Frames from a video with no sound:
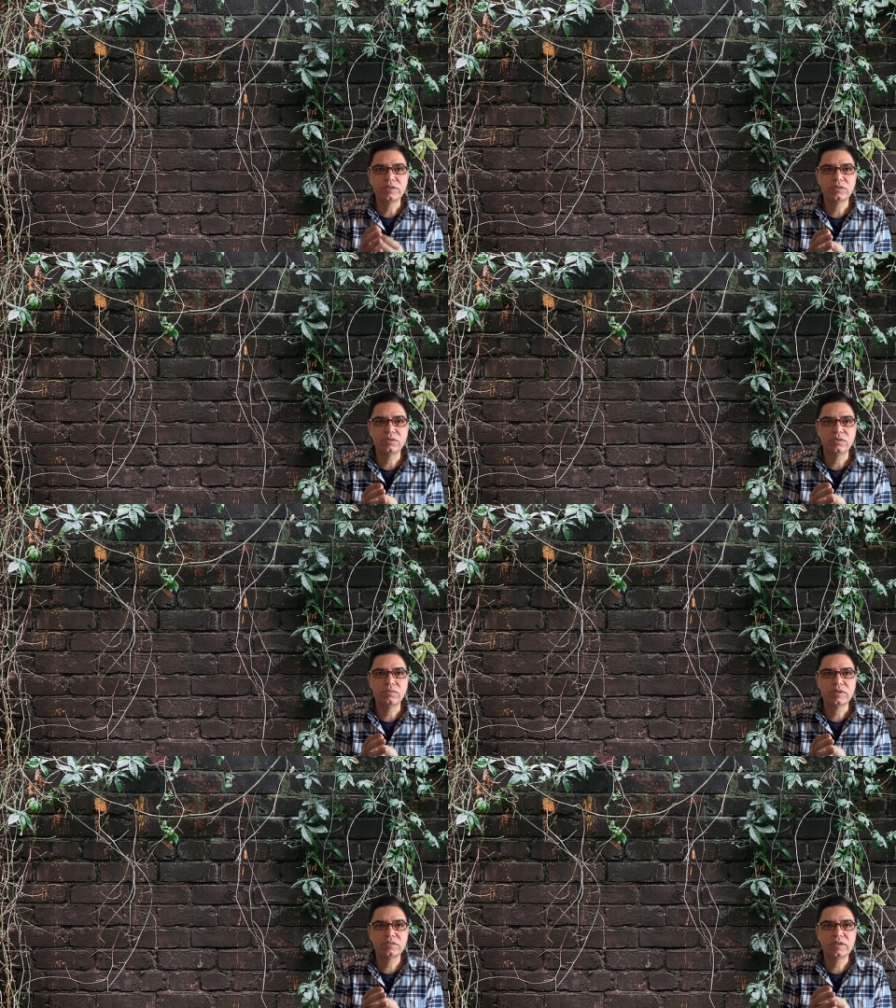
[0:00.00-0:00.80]
So
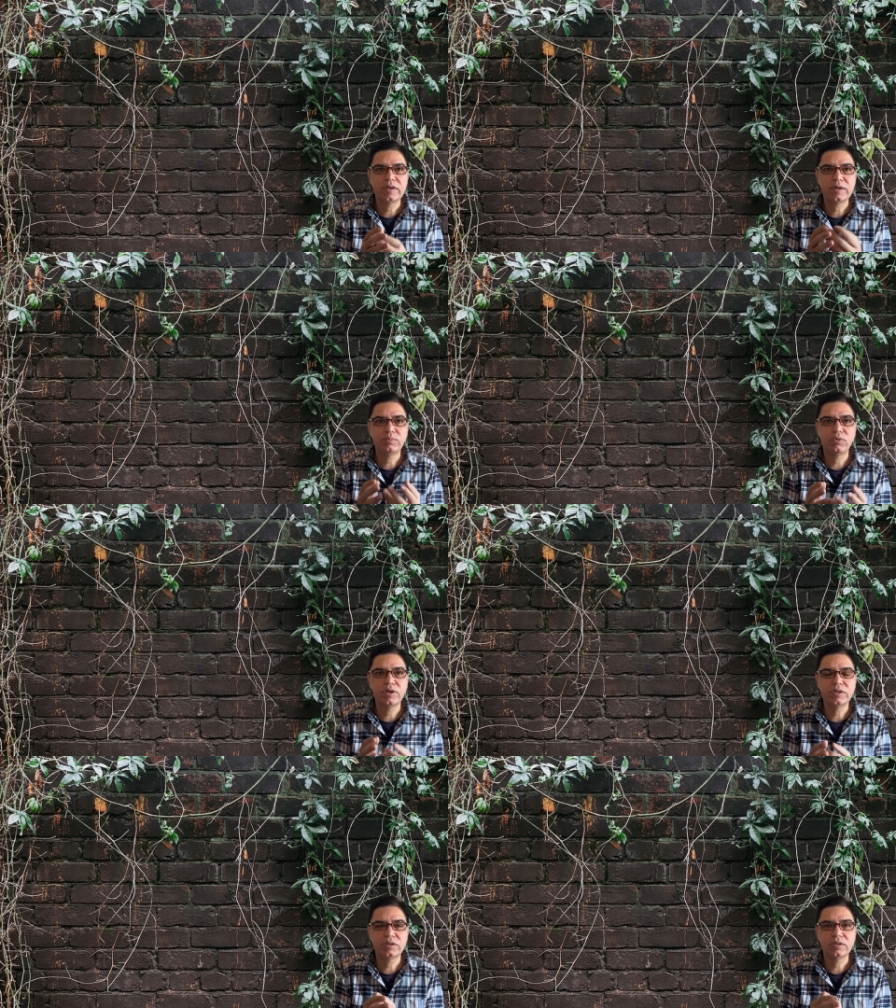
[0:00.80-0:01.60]
what is a lead
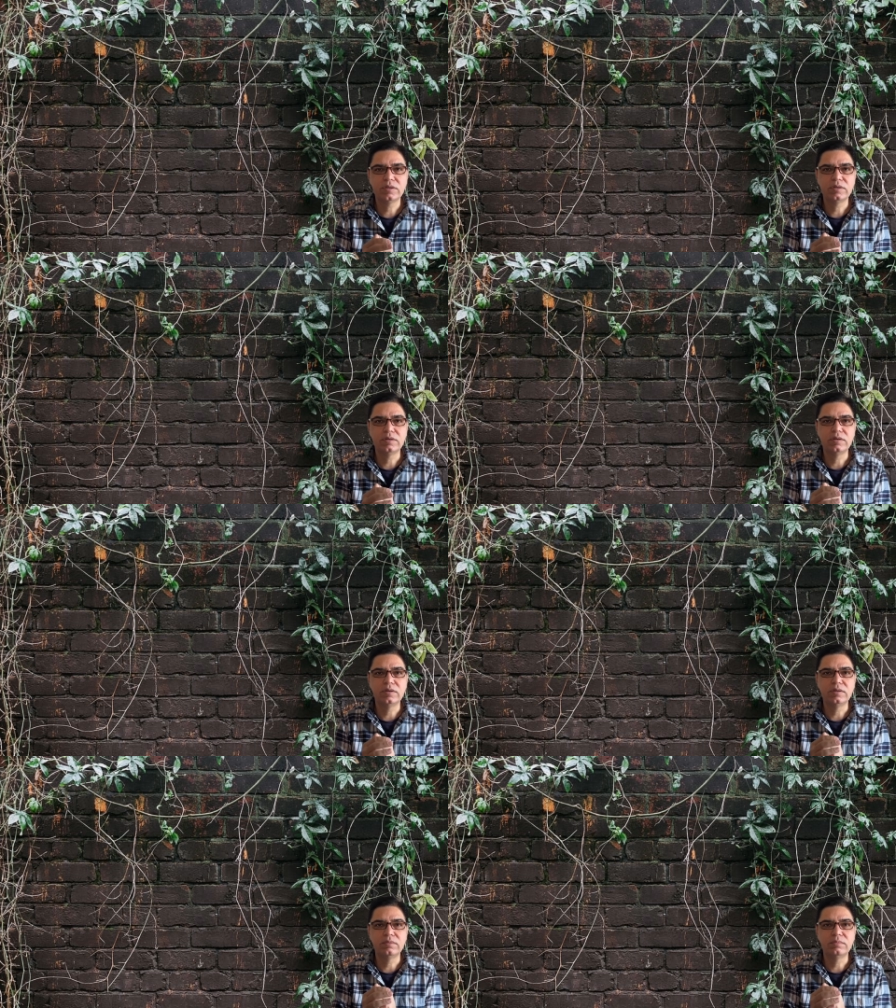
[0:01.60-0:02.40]
point?
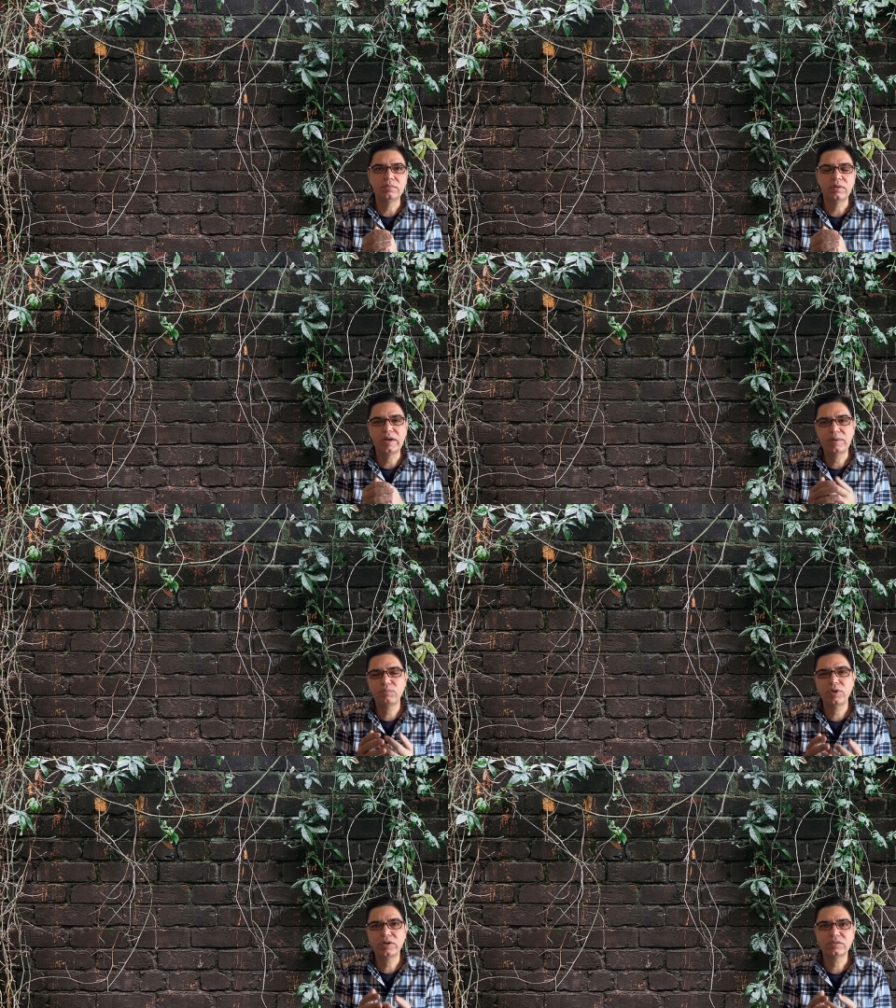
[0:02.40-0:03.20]
A lead
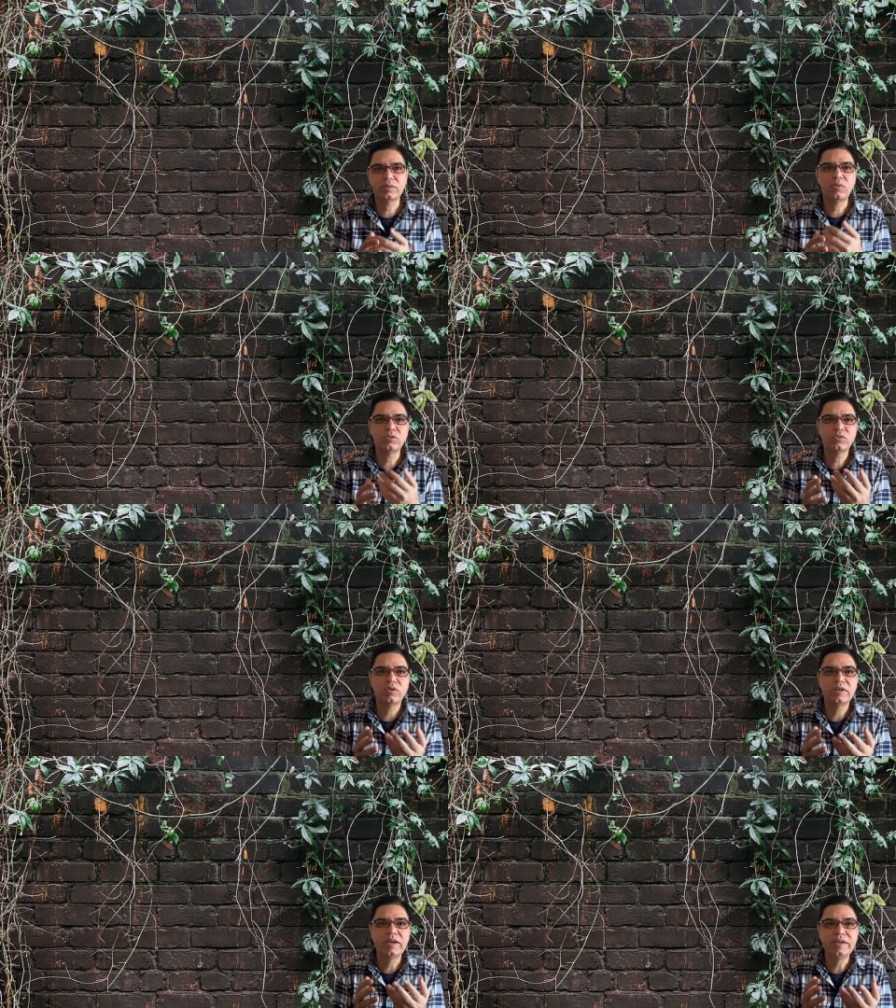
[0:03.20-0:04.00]
point, or some also
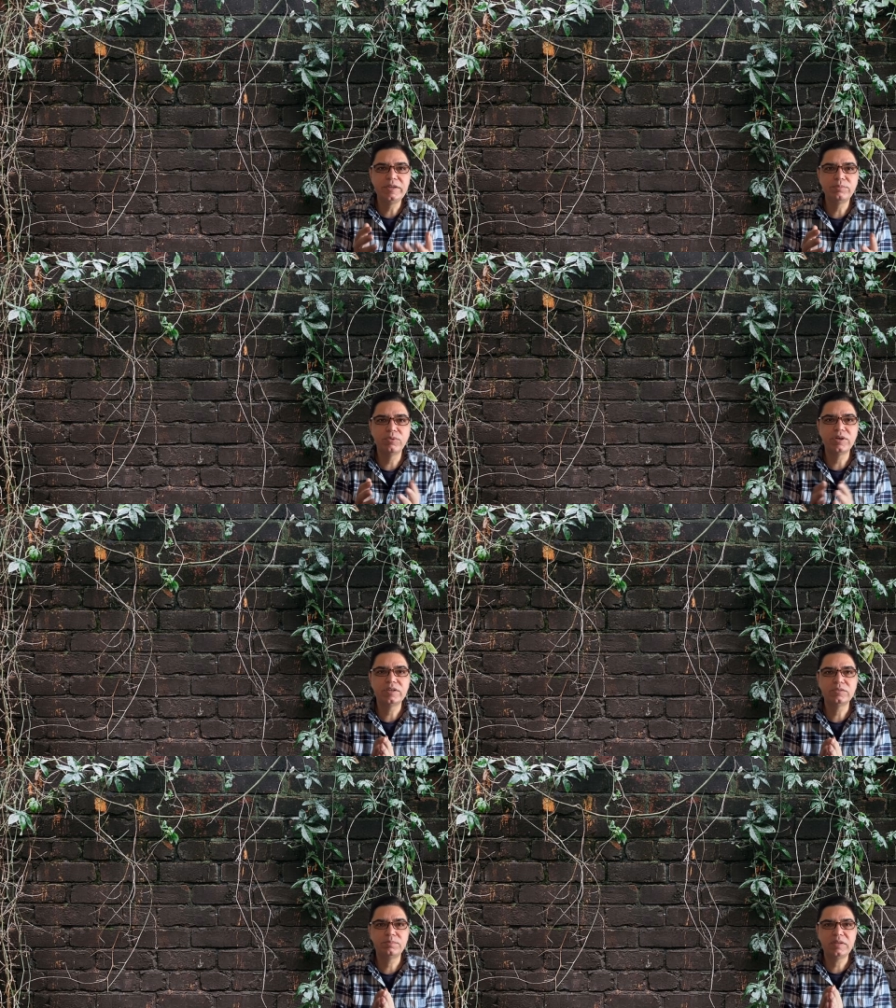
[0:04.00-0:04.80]
called a lead point,
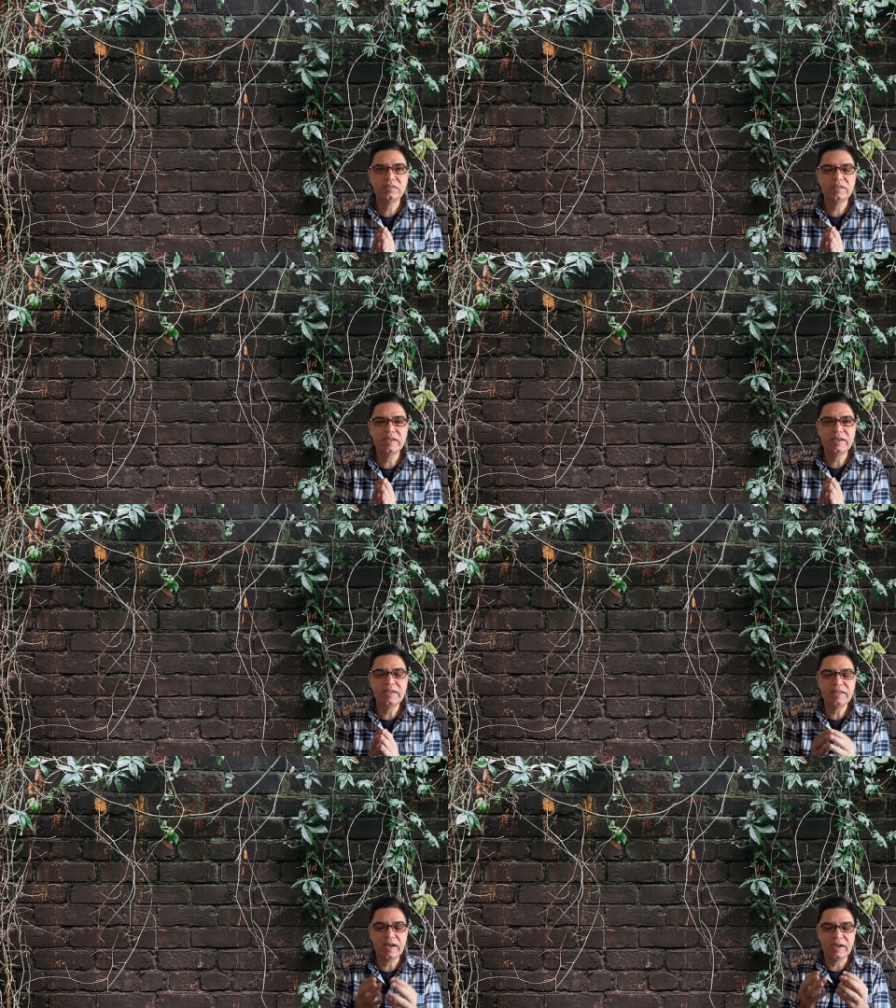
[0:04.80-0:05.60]
is
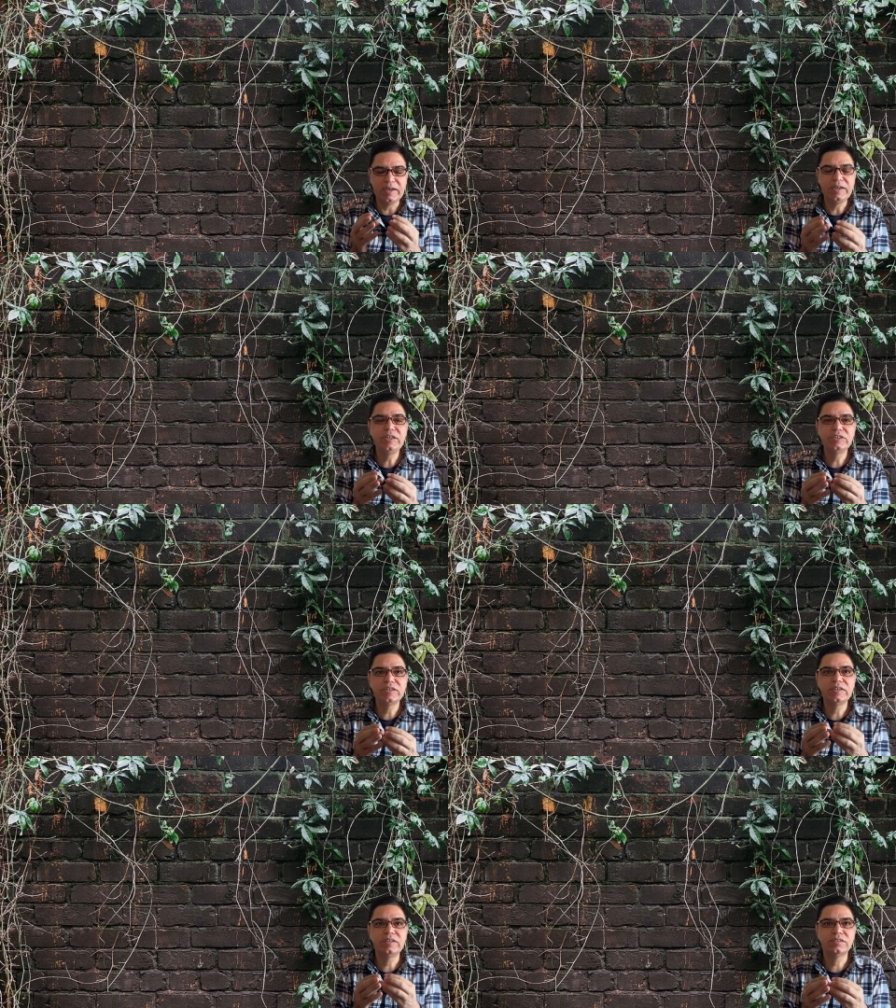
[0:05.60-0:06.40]
basically a
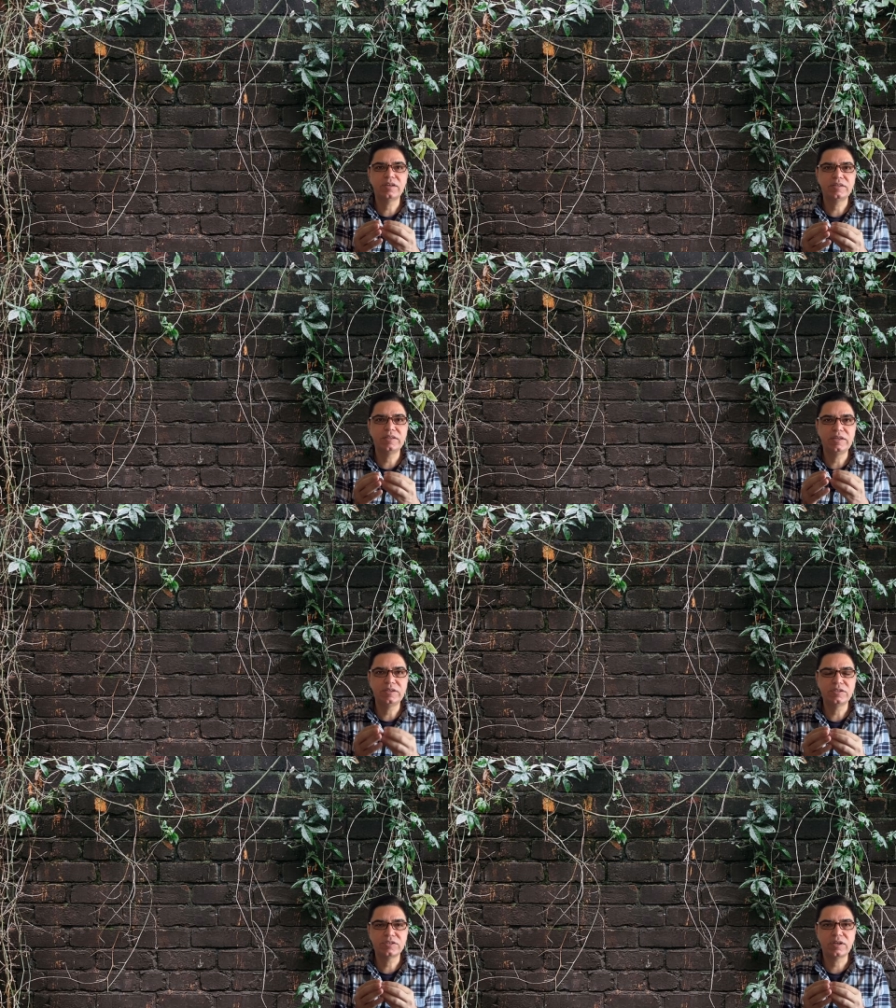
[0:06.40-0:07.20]
lesion inside the
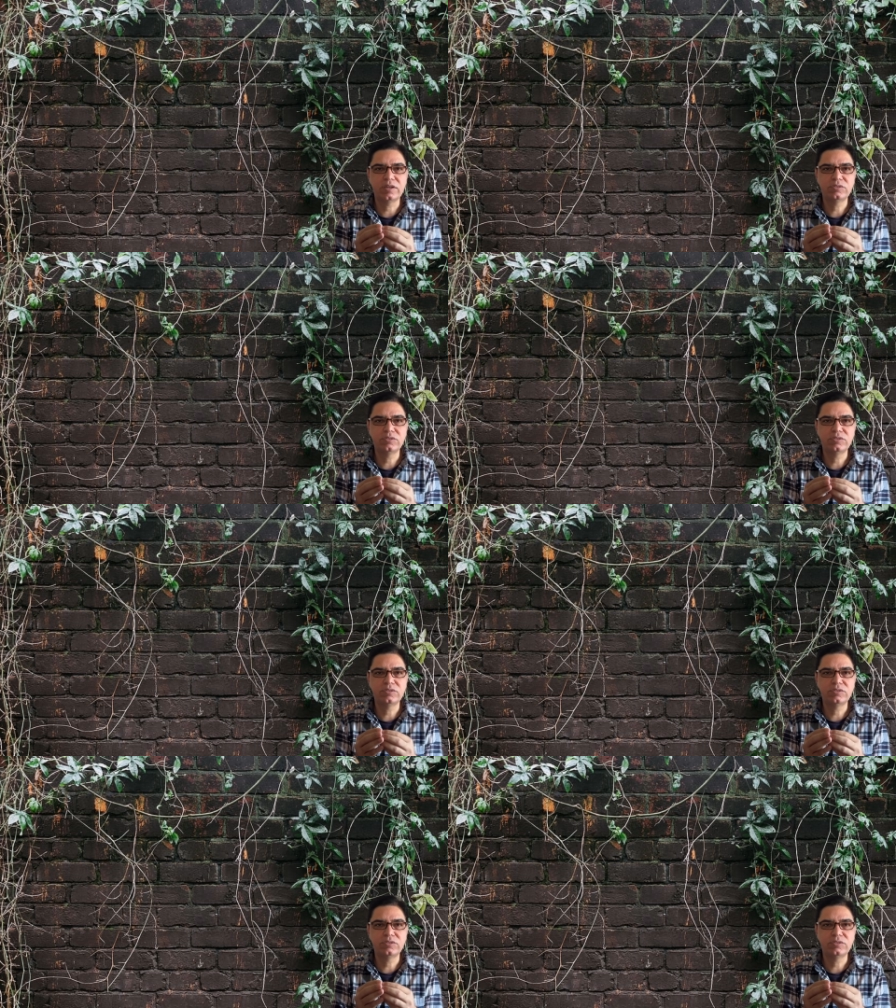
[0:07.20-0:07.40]
intestine.